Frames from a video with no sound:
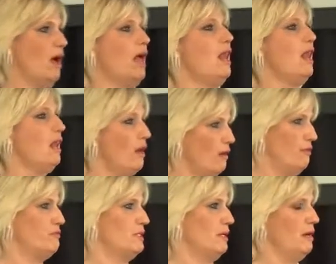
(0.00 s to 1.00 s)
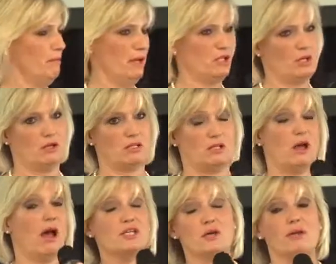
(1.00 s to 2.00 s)
I loved my childhood.
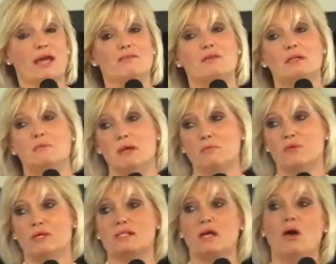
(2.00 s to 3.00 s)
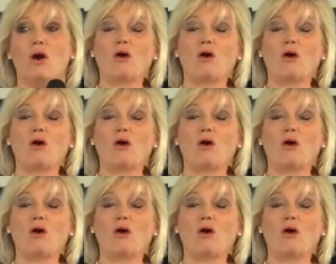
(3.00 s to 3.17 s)
I don't have any memories